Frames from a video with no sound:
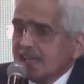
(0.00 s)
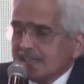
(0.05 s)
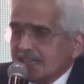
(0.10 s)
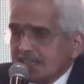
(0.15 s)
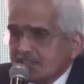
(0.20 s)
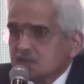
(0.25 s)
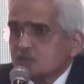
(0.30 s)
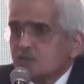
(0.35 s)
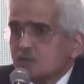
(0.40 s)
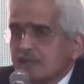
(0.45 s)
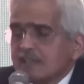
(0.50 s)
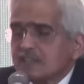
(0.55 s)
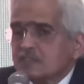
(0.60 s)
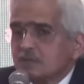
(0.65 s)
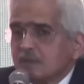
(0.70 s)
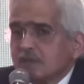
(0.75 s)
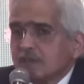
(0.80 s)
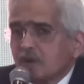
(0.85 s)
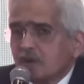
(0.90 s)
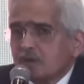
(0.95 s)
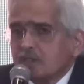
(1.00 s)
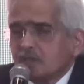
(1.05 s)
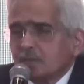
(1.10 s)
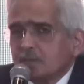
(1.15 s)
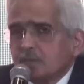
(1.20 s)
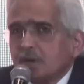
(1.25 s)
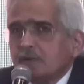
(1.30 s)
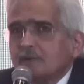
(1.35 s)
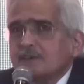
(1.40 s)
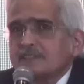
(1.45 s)
And as soon as we got the
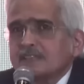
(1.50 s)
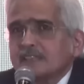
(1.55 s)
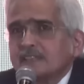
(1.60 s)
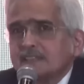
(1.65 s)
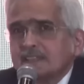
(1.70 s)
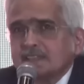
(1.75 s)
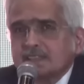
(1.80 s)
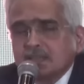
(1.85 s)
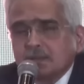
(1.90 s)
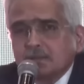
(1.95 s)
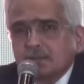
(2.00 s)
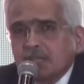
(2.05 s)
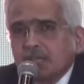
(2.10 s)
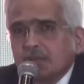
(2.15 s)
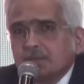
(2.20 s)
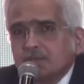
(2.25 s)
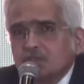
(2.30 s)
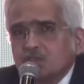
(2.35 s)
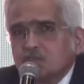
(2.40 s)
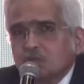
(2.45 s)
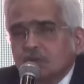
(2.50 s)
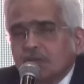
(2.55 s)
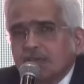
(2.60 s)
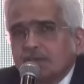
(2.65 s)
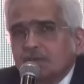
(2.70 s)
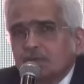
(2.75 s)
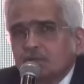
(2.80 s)
powers, I think sometime in July